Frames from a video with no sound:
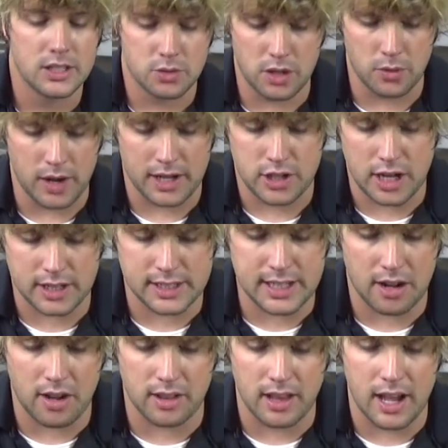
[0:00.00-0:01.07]
So anyway, check these
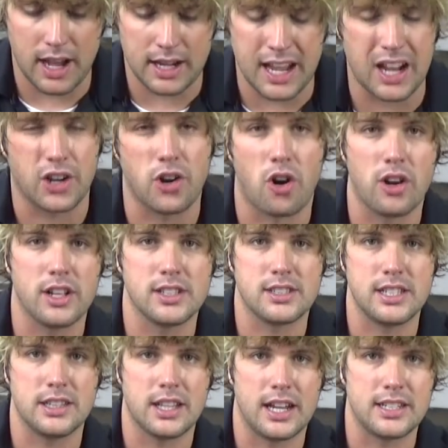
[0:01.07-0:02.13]
out online at
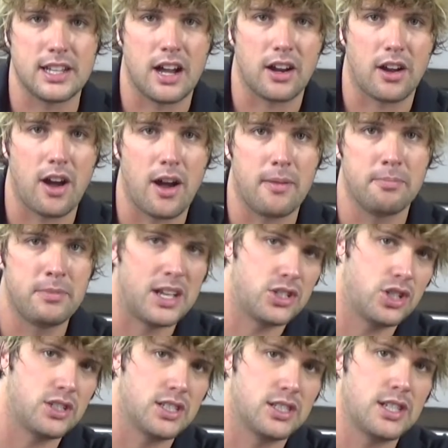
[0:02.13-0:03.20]
guardianscenelight.com. That's
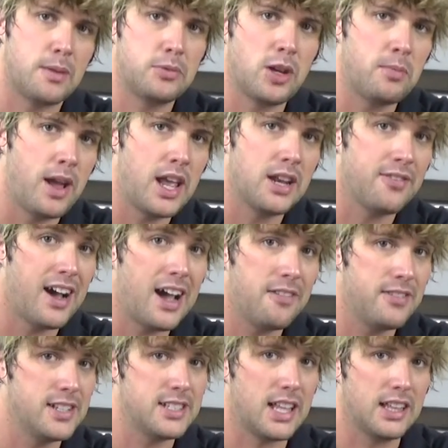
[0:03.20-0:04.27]
just a subdomain of
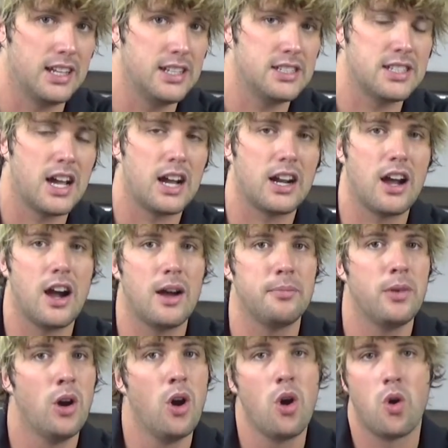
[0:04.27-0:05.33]

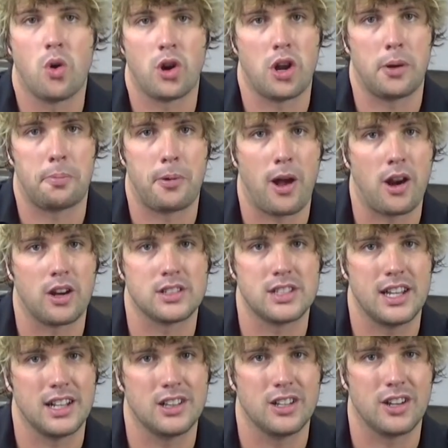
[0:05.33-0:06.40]
hivizleds.com, or go to
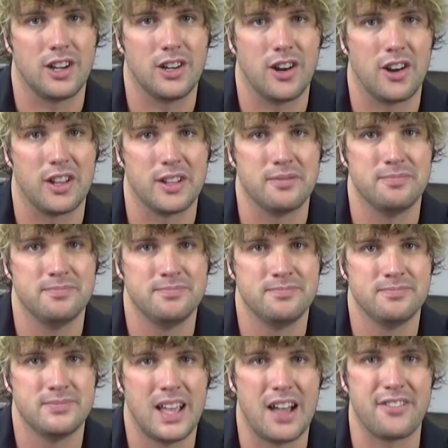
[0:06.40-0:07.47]
products and click on Guardian.
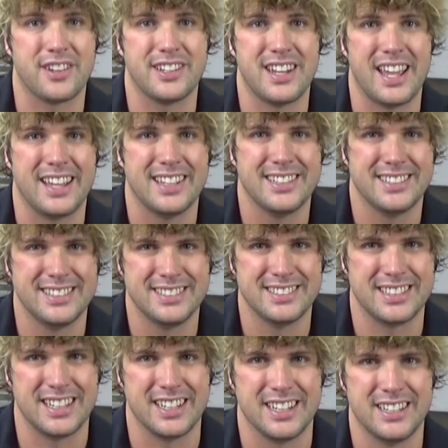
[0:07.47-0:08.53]
Have a good day.
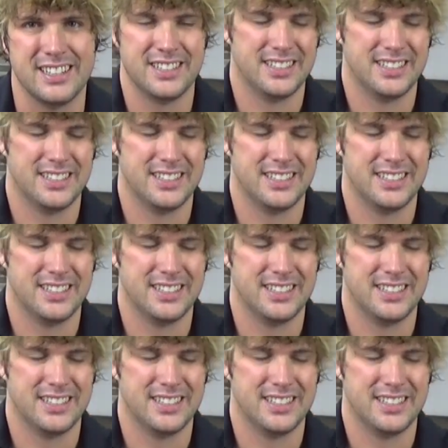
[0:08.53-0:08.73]
See ya.